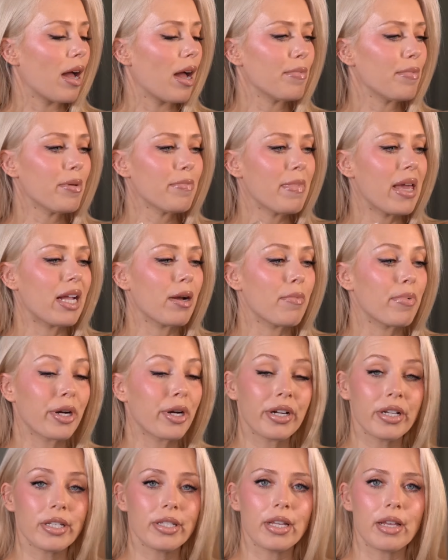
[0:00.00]
I'm a makeup
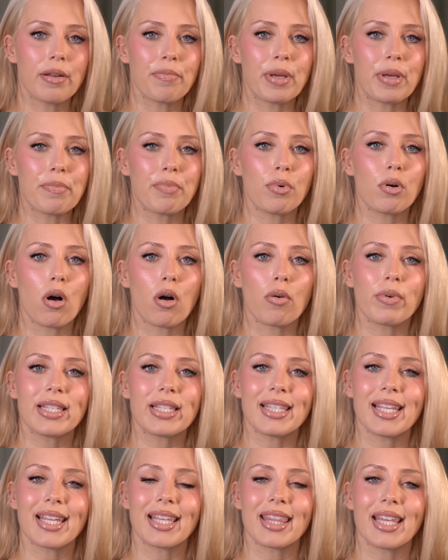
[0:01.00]
artist and people
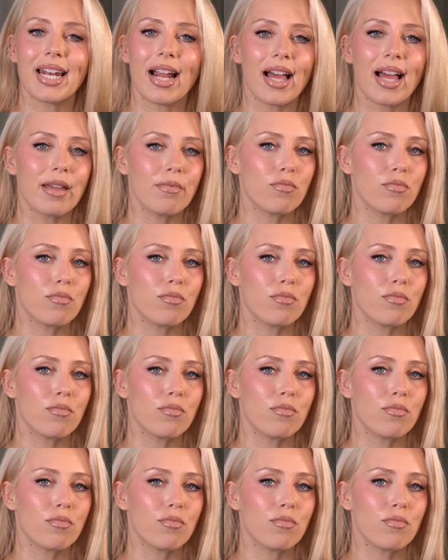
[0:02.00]
always think that I